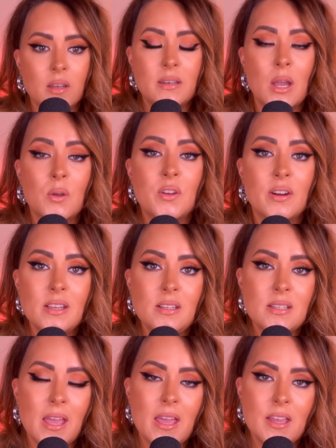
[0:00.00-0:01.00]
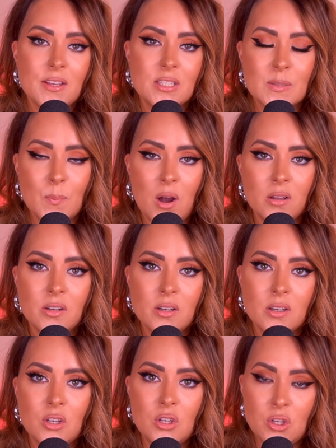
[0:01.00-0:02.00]
Now, there is a
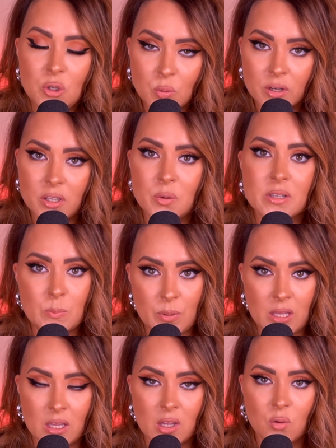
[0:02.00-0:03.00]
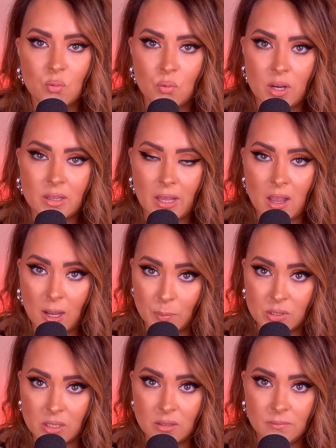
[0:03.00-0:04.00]
smaller Neewer USB ring light
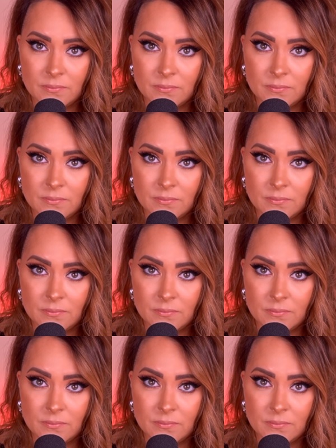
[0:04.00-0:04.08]
option.